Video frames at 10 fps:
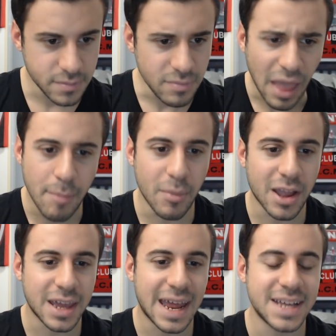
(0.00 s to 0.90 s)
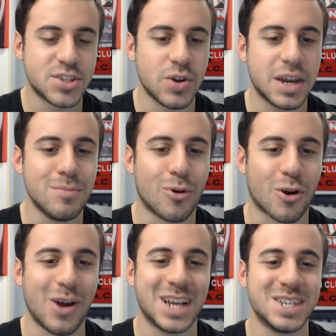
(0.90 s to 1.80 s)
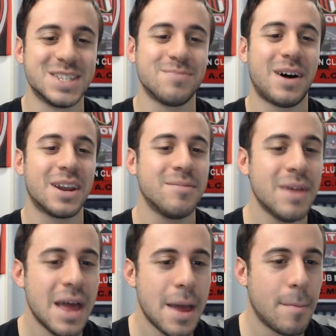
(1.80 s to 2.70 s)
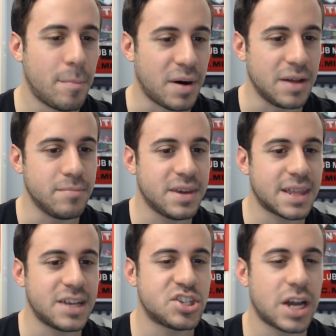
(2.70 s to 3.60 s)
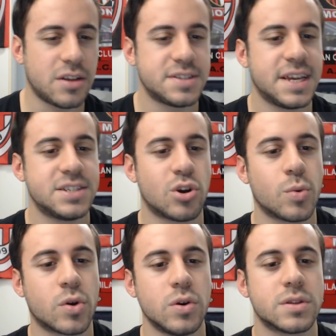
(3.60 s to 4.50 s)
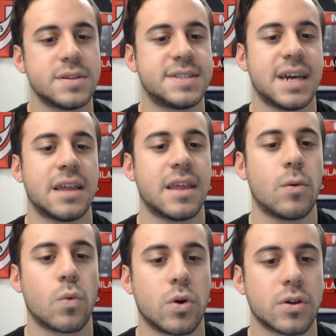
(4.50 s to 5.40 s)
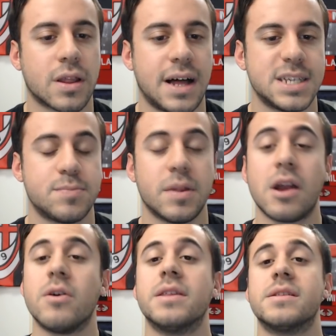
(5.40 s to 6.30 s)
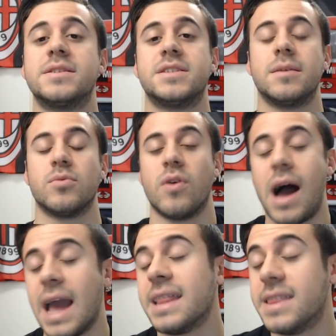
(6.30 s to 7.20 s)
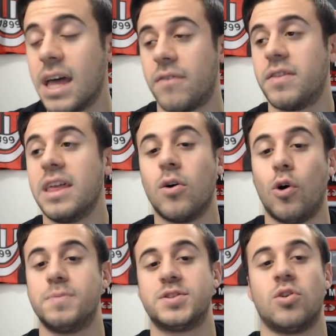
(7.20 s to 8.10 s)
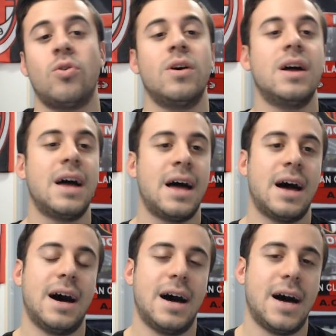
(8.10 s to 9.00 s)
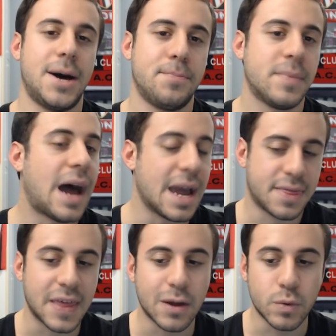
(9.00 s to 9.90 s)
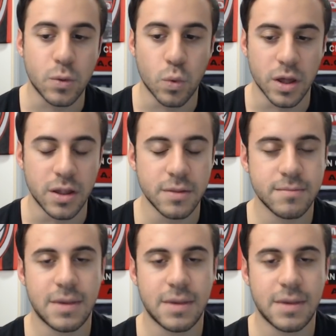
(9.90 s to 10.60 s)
I'm not going to answer any more questions about him. But Milan Channel says, are we going to sign a world-class player in the summer? I definitely hope so. I think we will.